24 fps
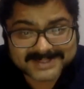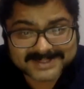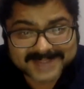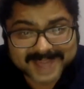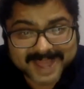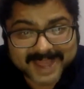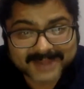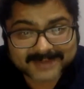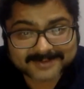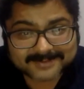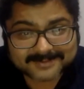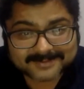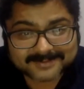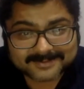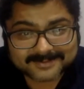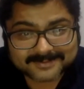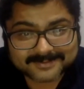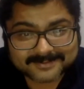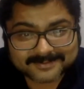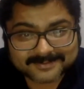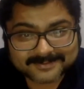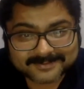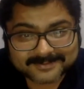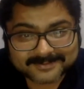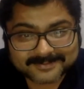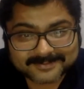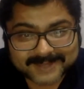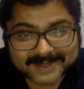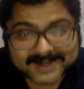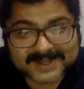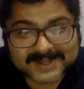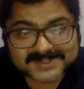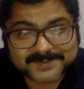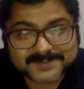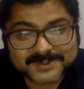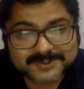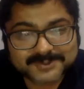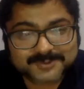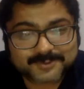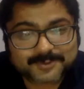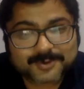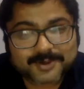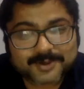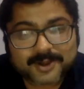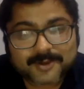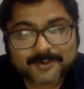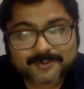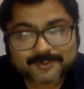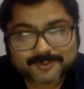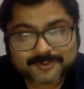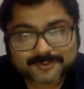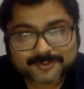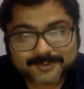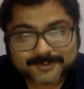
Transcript: that, that has been thrown out.